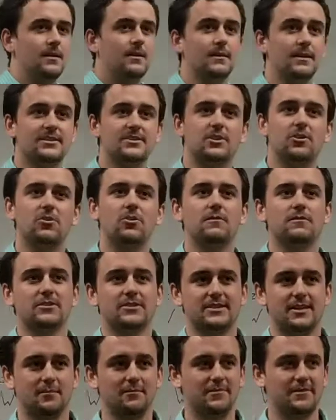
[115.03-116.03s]
let's go over
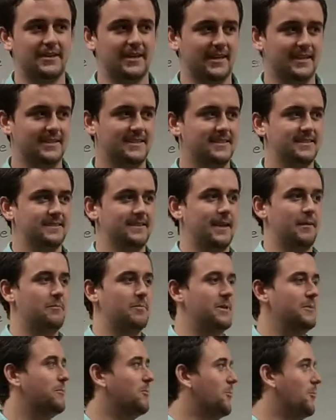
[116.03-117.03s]
some things that
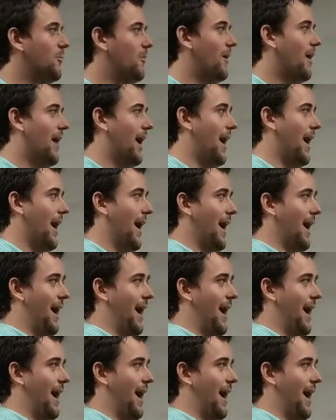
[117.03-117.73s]
people uh,